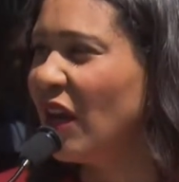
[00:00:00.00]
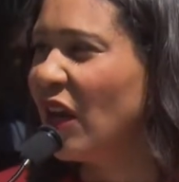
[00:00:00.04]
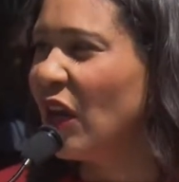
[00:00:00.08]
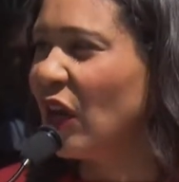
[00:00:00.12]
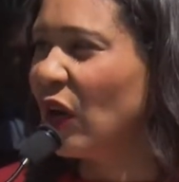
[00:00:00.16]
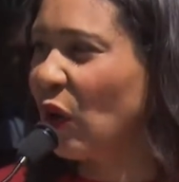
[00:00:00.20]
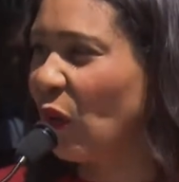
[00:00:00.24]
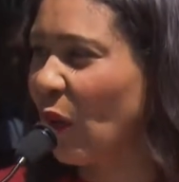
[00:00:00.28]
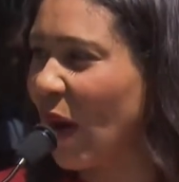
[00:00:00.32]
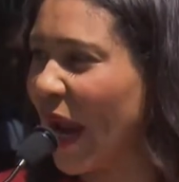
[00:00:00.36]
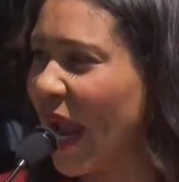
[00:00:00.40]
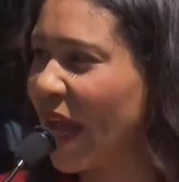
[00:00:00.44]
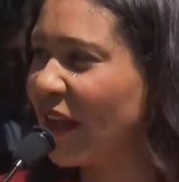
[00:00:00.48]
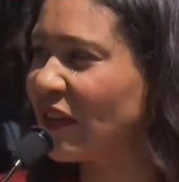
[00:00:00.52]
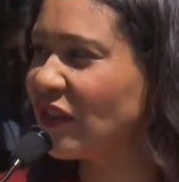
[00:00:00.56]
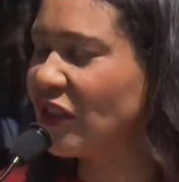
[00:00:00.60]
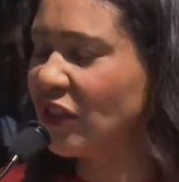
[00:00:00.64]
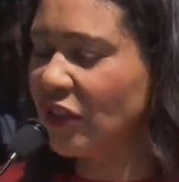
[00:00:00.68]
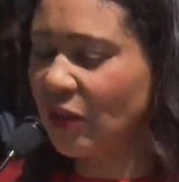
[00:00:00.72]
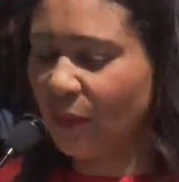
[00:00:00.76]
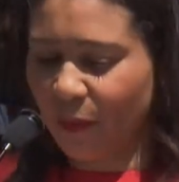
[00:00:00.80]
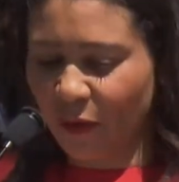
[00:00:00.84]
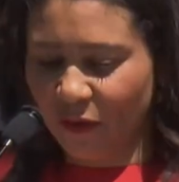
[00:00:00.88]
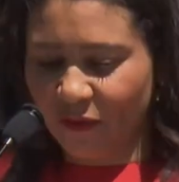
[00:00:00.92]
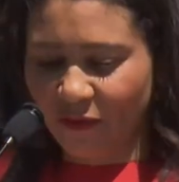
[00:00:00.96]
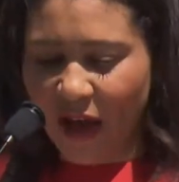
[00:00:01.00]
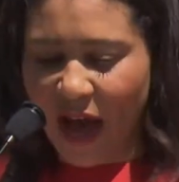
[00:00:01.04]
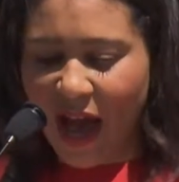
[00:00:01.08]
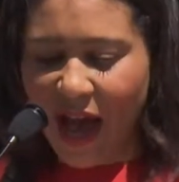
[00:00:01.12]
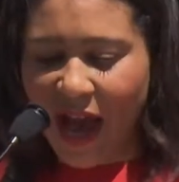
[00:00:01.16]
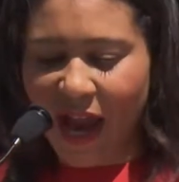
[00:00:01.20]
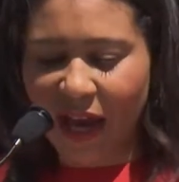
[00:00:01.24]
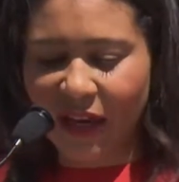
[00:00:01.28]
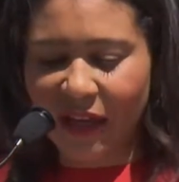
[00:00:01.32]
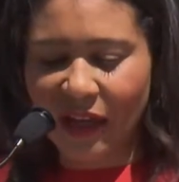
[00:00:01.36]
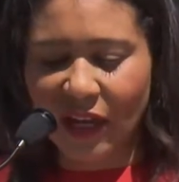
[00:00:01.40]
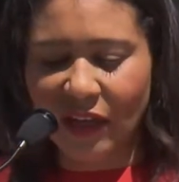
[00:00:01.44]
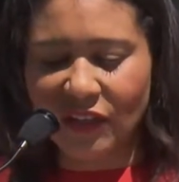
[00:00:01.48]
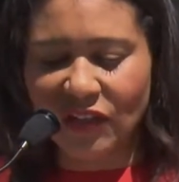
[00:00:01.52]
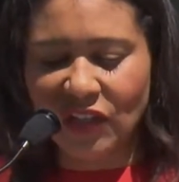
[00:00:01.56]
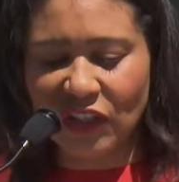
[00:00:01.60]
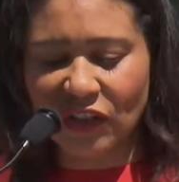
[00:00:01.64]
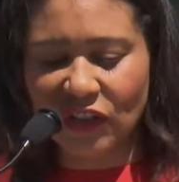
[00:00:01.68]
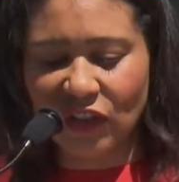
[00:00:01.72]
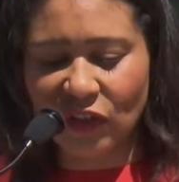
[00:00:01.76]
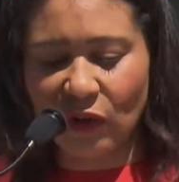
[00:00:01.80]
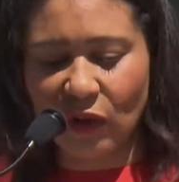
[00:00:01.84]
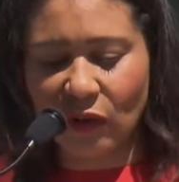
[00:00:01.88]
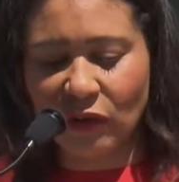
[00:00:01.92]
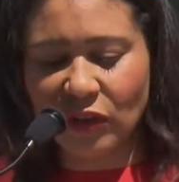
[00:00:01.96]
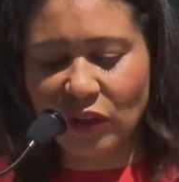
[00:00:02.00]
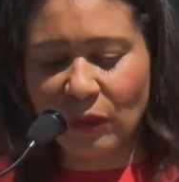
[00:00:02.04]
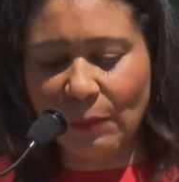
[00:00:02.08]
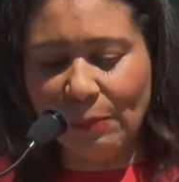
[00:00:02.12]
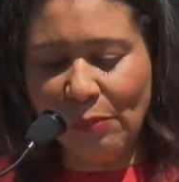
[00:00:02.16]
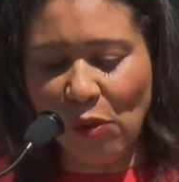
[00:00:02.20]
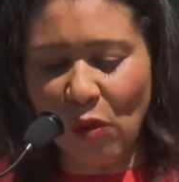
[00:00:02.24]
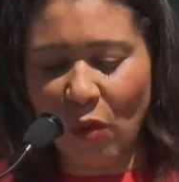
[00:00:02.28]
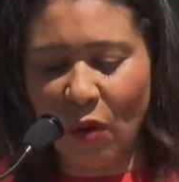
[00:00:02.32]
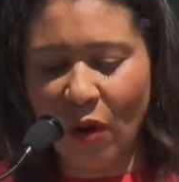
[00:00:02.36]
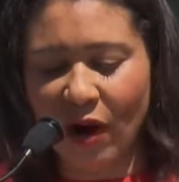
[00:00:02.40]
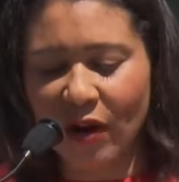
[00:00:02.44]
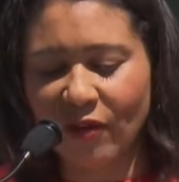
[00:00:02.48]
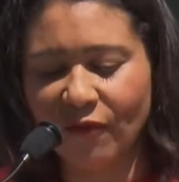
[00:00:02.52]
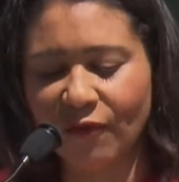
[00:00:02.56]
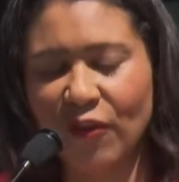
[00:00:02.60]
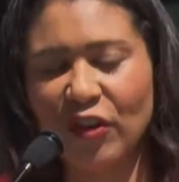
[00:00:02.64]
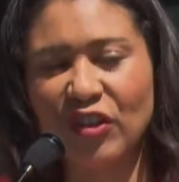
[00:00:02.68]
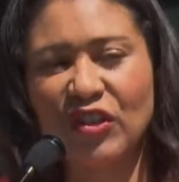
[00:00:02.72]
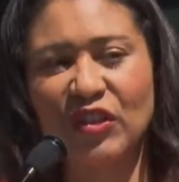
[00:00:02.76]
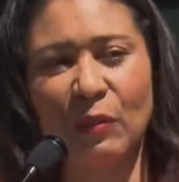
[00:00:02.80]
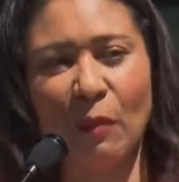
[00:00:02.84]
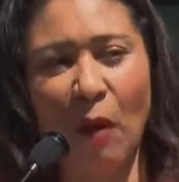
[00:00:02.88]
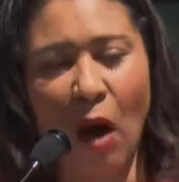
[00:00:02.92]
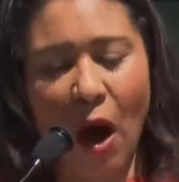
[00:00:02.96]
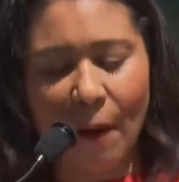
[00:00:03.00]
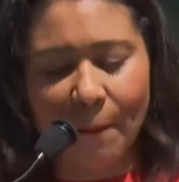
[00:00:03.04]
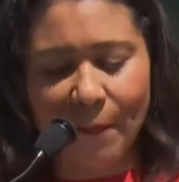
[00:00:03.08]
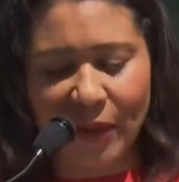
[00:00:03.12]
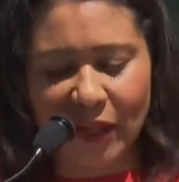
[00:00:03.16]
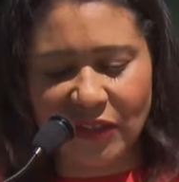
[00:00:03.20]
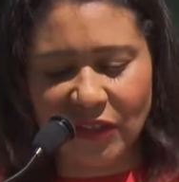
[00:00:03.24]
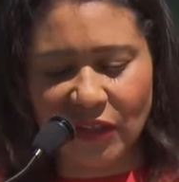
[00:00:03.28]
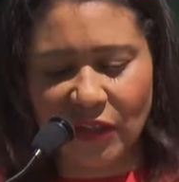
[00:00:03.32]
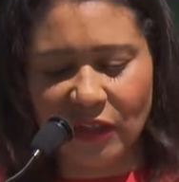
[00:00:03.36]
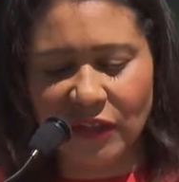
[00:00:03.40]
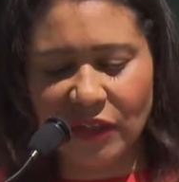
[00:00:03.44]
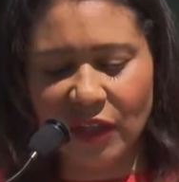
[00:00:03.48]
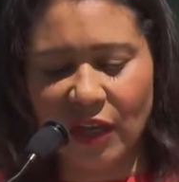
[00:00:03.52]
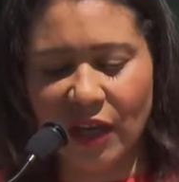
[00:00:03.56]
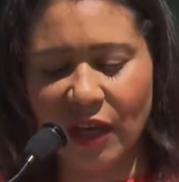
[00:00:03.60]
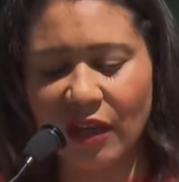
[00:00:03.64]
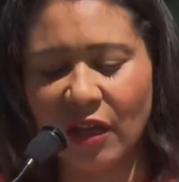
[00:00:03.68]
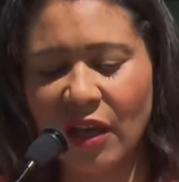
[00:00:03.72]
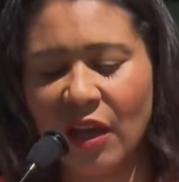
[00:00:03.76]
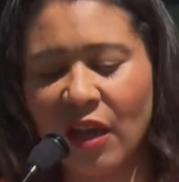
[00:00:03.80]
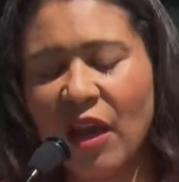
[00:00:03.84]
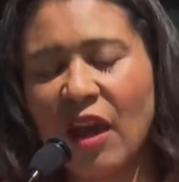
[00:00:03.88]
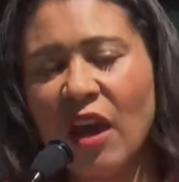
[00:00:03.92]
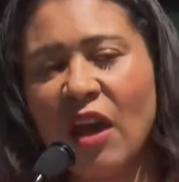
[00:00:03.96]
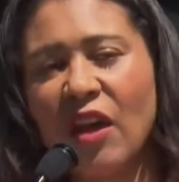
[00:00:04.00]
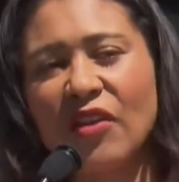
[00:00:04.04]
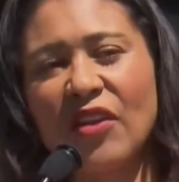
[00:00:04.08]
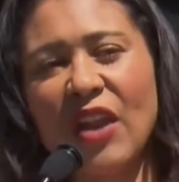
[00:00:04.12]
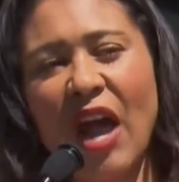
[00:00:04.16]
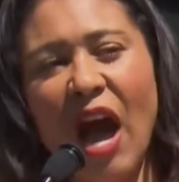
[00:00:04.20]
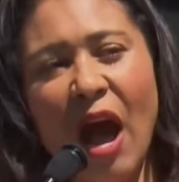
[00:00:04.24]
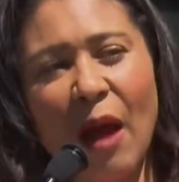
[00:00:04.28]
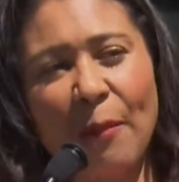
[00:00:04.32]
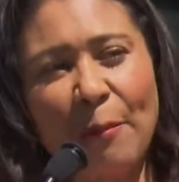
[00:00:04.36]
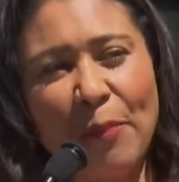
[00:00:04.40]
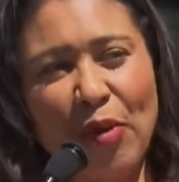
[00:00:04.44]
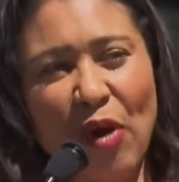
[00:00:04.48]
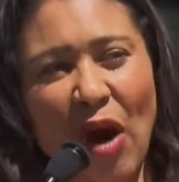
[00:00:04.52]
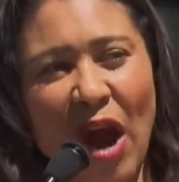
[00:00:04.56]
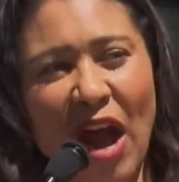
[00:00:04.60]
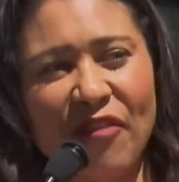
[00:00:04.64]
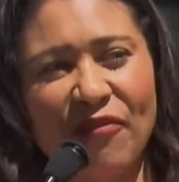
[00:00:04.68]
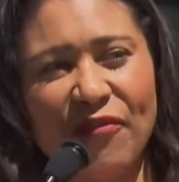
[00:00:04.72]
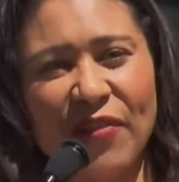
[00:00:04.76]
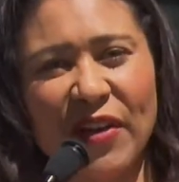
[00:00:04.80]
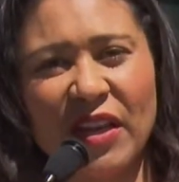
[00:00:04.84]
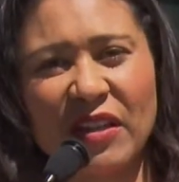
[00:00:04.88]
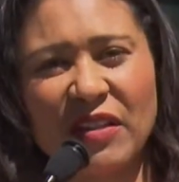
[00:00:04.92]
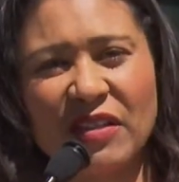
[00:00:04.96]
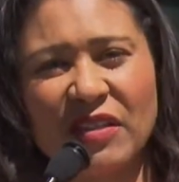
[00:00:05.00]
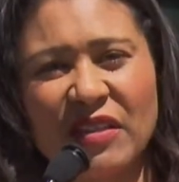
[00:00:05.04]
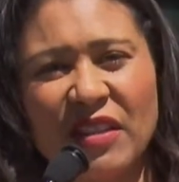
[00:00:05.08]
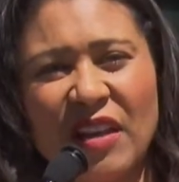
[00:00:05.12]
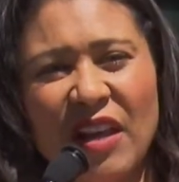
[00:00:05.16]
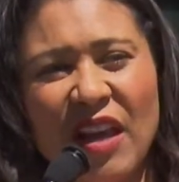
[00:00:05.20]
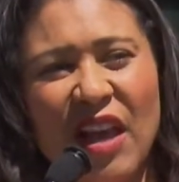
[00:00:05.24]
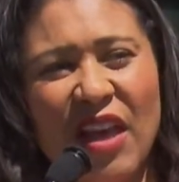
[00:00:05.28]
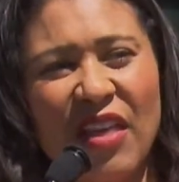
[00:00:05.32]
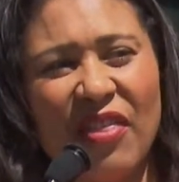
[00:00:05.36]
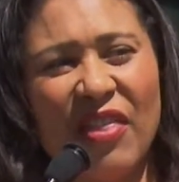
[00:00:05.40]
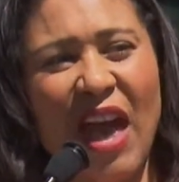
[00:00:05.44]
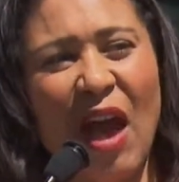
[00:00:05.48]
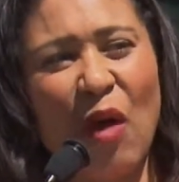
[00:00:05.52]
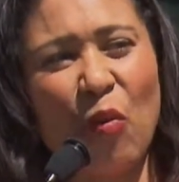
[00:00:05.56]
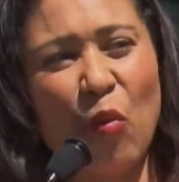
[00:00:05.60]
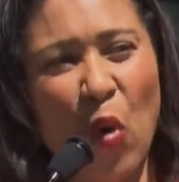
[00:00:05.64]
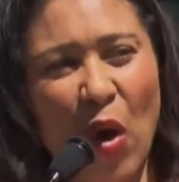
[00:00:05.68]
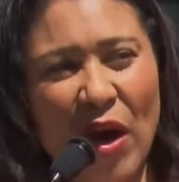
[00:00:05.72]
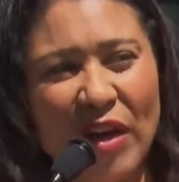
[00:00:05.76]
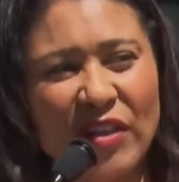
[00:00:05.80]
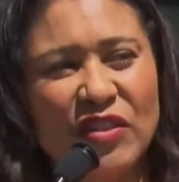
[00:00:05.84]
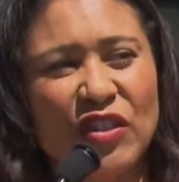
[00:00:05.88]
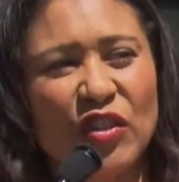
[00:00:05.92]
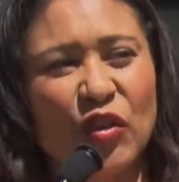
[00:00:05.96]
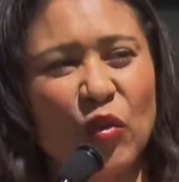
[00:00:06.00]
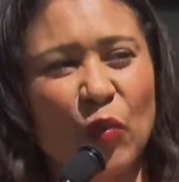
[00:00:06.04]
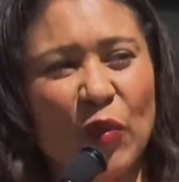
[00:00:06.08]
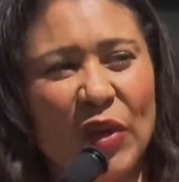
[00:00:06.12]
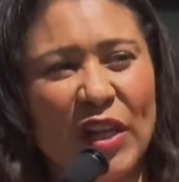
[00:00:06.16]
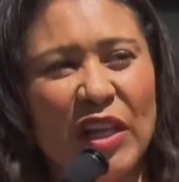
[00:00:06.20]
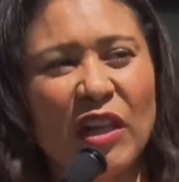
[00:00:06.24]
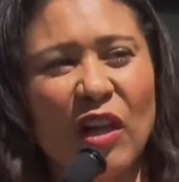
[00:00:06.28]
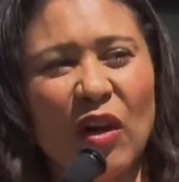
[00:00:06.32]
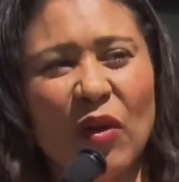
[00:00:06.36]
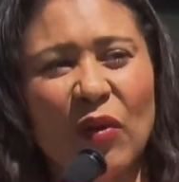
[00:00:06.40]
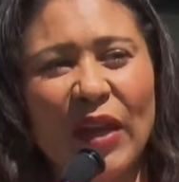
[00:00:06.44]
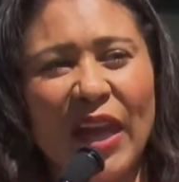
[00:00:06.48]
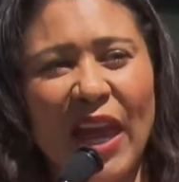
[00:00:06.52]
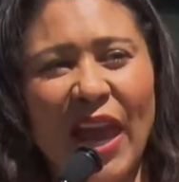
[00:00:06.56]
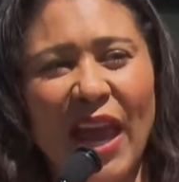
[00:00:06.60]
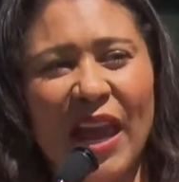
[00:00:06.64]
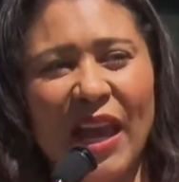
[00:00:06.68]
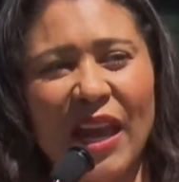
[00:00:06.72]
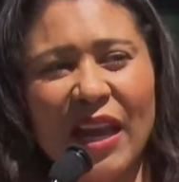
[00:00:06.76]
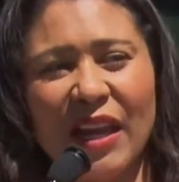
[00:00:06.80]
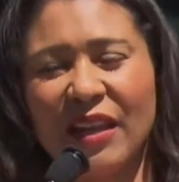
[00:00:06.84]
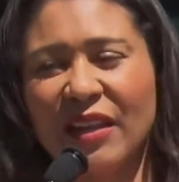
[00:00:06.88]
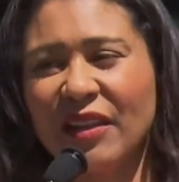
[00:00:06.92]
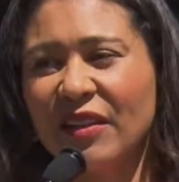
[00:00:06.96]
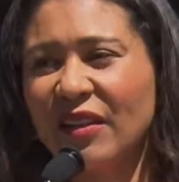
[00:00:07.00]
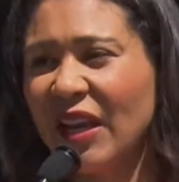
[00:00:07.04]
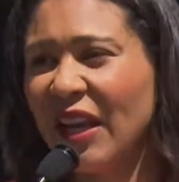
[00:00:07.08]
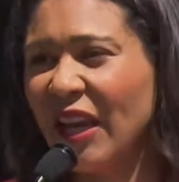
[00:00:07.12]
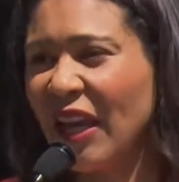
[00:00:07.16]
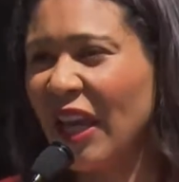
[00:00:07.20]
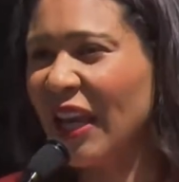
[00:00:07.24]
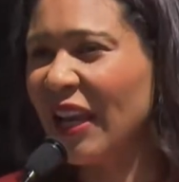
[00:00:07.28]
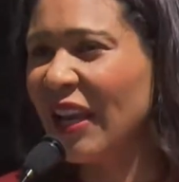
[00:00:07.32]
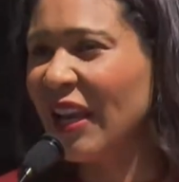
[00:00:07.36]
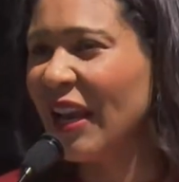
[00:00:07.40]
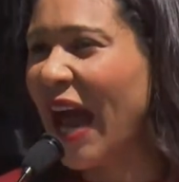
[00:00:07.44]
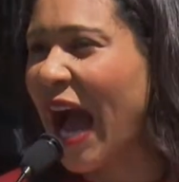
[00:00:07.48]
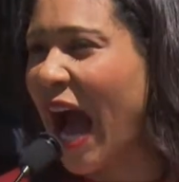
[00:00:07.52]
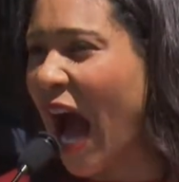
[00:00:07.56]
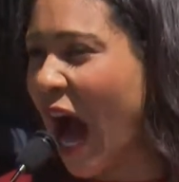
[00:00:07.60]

Grants to provide additional support for small business and nonprofits that want to relocate in